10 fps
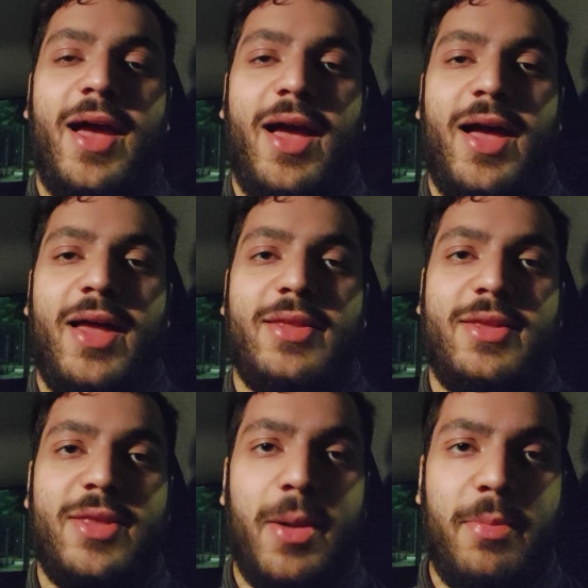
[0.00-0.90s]
And
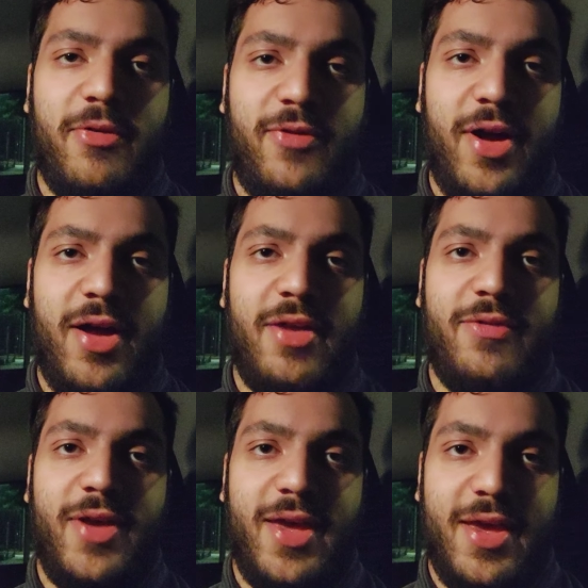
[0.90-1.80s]
number
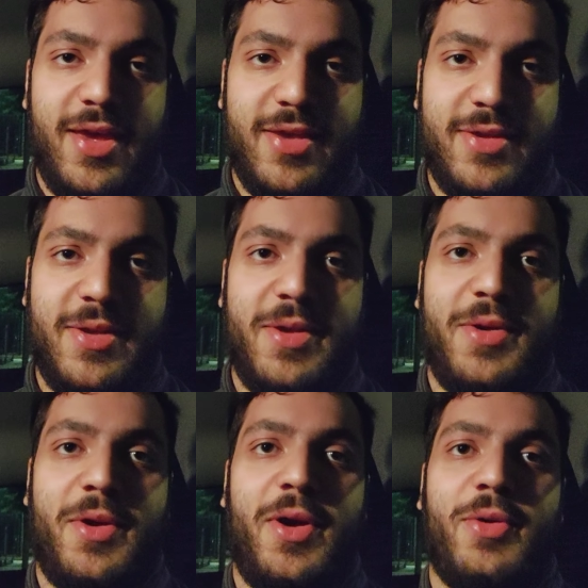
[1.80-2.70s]
5 is,
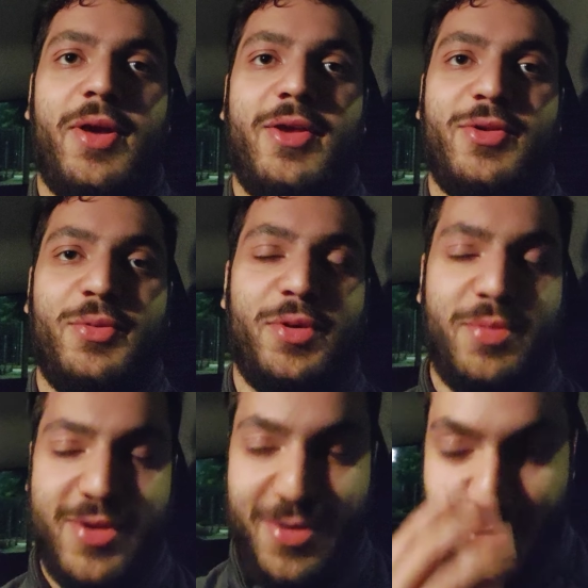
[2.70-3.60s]
okay, so what did we say?